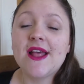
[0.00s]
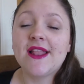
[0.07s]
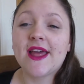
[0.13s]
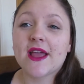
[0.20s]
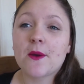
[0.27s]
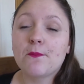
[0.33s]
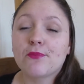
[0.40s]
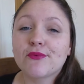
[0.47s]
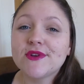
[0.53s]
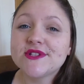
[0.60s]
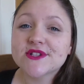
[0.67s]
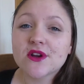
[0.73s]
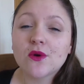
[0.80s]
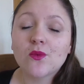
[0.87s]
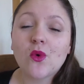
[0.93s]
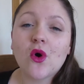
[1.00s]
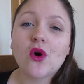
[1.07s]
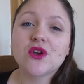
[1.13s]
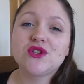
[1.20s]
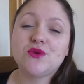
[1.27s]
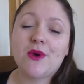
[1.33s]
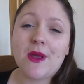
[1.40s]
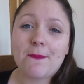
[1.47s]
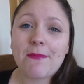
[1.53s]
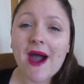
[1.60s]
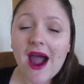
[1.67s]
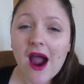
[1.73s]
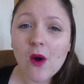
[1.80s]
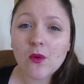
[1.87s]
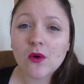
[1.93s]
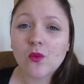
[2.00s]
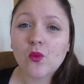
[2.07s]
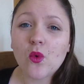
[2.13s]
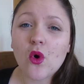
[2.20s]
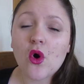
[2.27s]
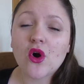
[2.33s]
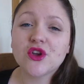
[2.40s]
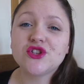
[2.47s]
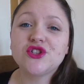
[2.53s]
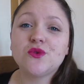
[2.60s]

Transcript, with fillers: like a brisker walk, to a power walk,